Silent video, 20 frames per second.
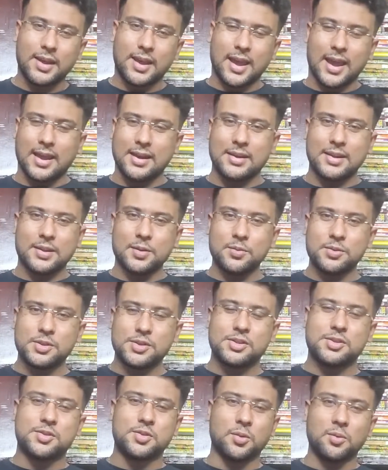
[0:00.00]
and you
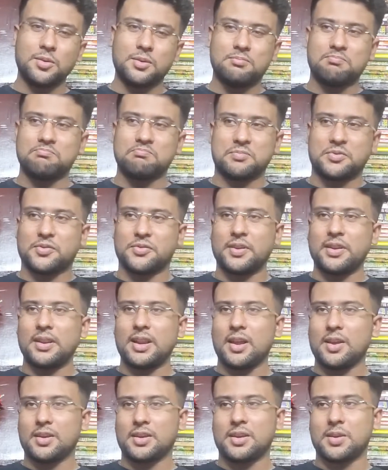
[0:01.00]
just don't feel
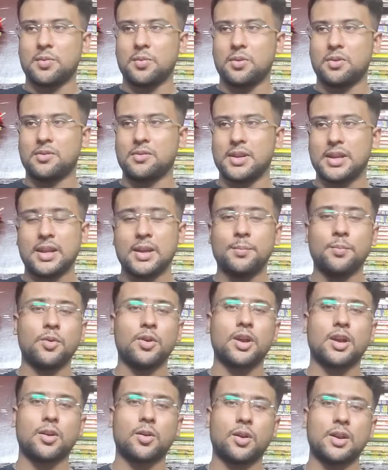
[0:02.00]
like you are reading a
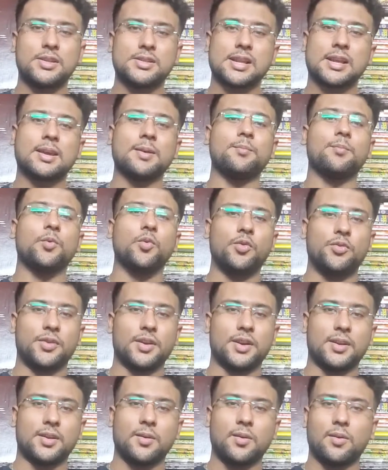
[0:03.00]
book at all. It's like a
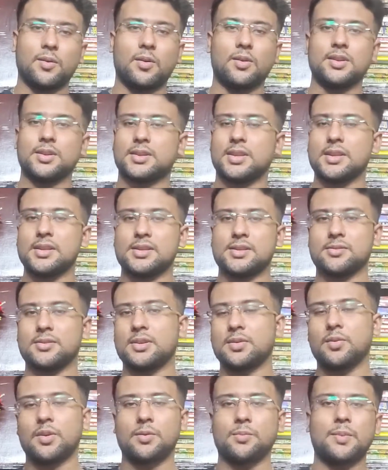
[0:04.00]
movie, all the things that
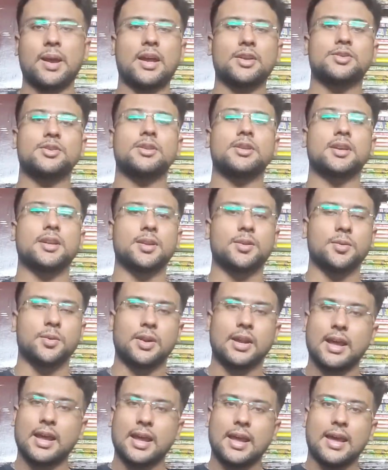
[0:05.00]
you were imagining in
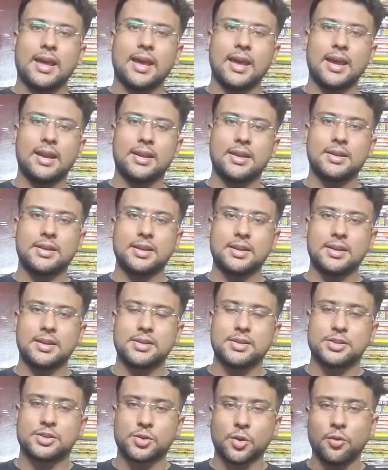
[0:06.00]
your head, it
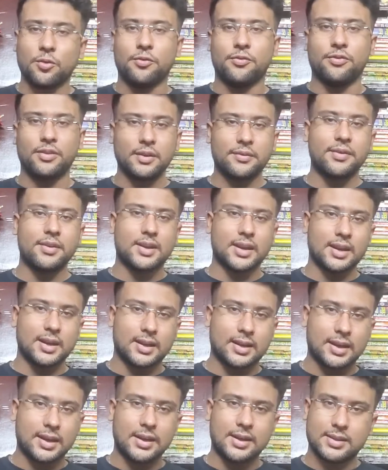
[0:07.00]
is so vivid
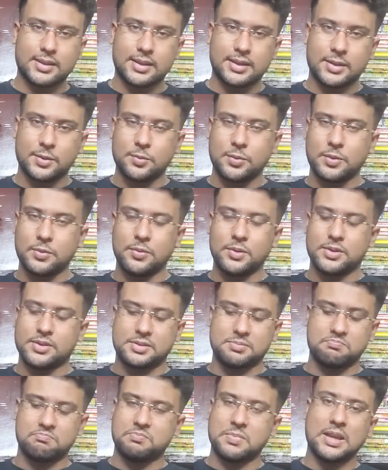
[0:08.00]
and clear that you
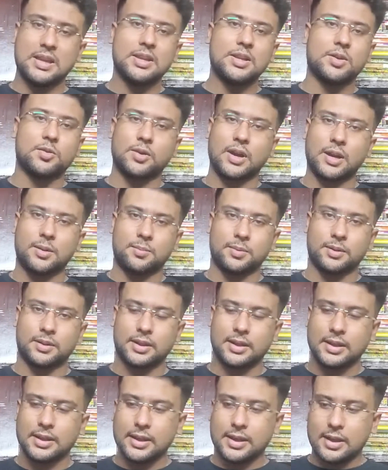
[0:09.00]
it's
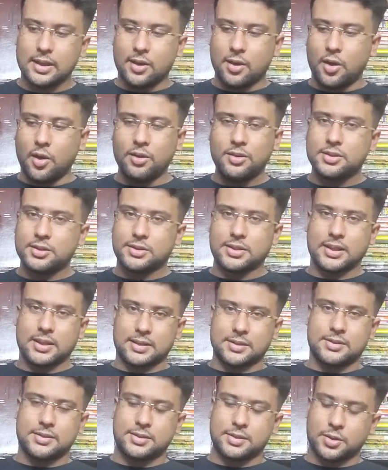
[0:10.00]
incredible, all the
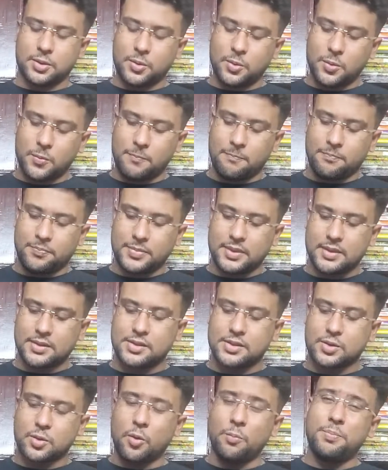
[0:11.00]
things. So the
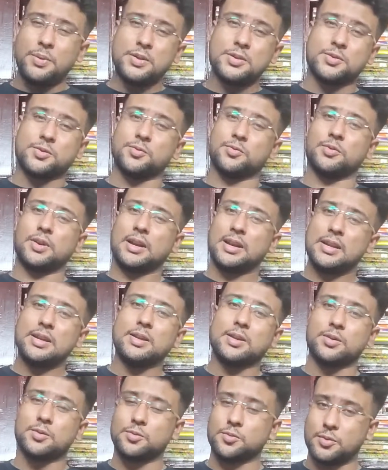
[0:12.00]
scope is
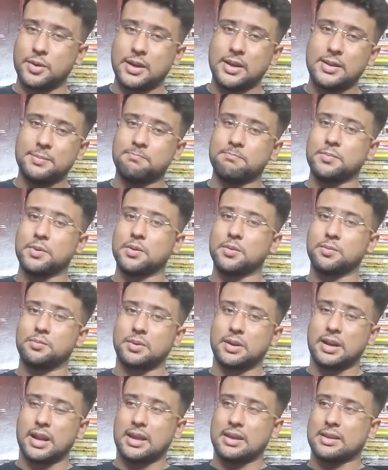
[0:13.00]
really really
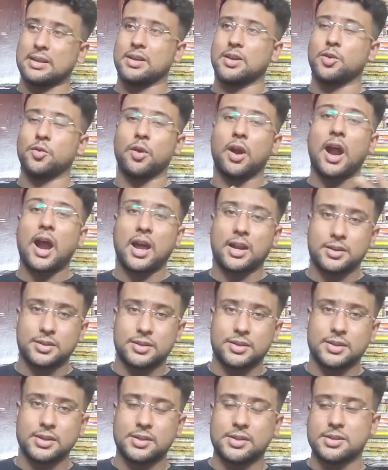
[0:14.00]
like grand.
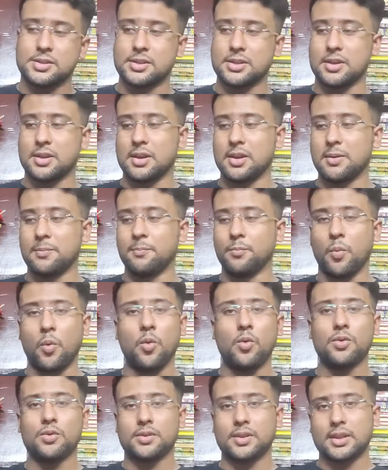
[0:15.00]
It is
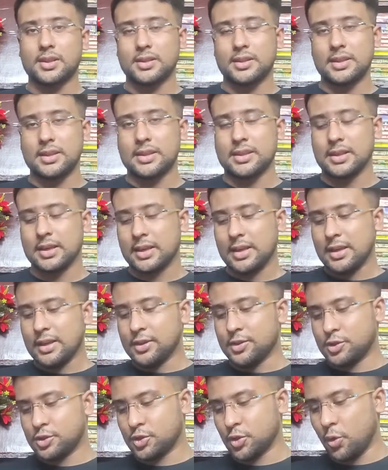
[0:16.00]
more than the
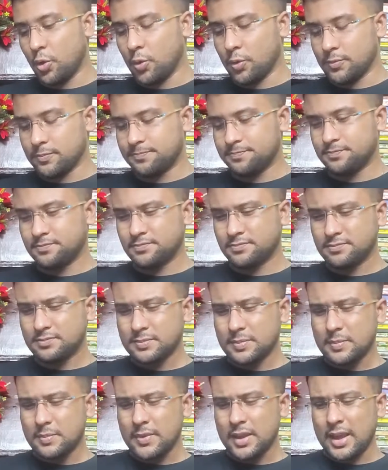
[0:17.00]
show.
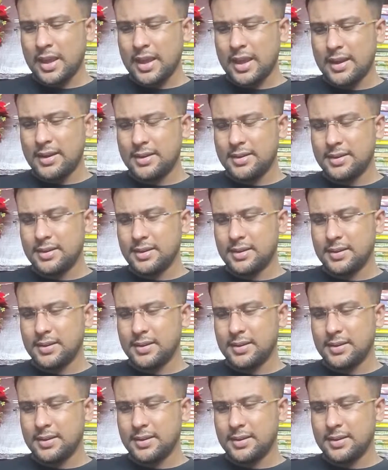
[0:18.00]
And